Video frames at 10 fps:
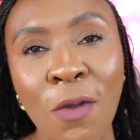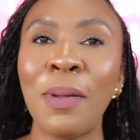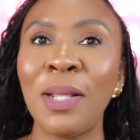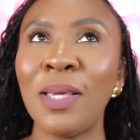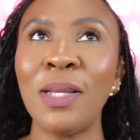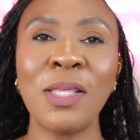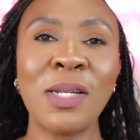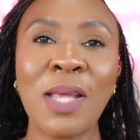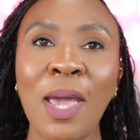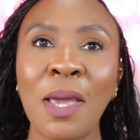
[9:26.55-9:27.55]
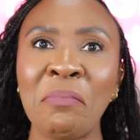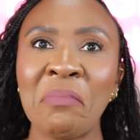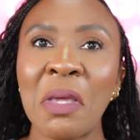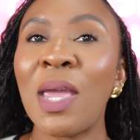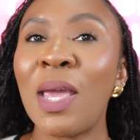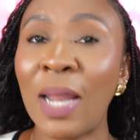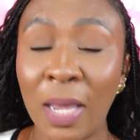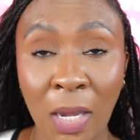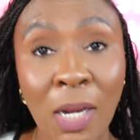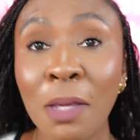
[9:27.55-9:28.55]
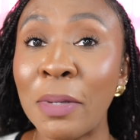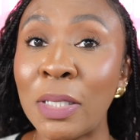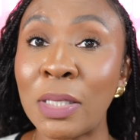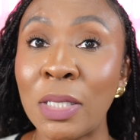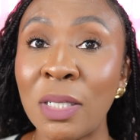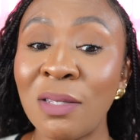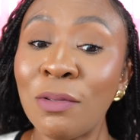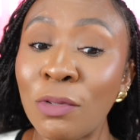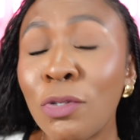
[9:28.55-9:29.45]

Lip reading: But at the end of the day, like any business,